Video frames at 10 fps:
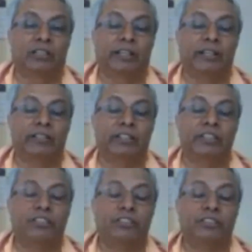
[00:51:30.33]
Then
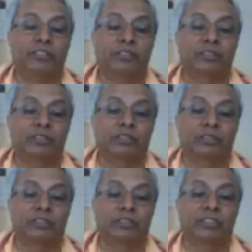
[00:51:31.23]
this
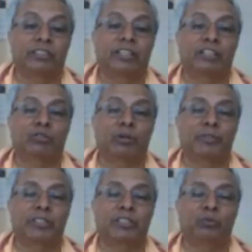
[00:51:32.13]
senior
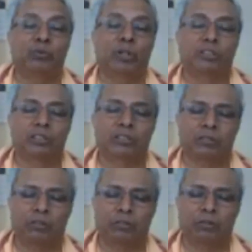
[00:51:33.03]
Swamiji, who was
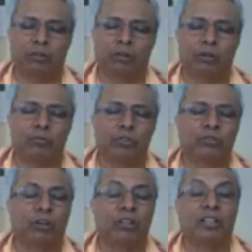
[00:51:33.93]

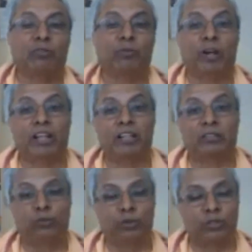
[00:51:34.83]
almost all the while
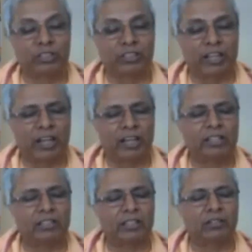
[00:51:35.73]
closing the
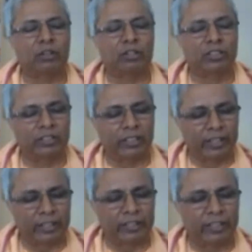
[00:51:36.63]
eyes and nodding the
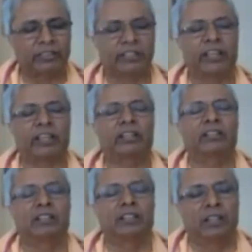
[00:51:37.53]
head and saying,
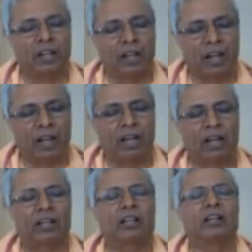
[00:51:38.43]

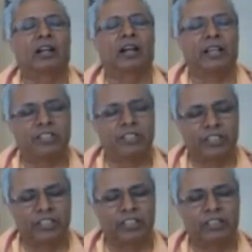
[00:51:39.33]
Ah,
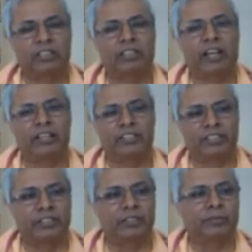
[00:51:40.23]
see, I
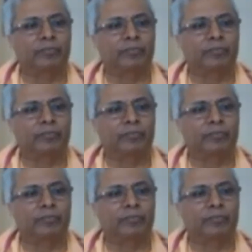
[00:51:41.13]
see.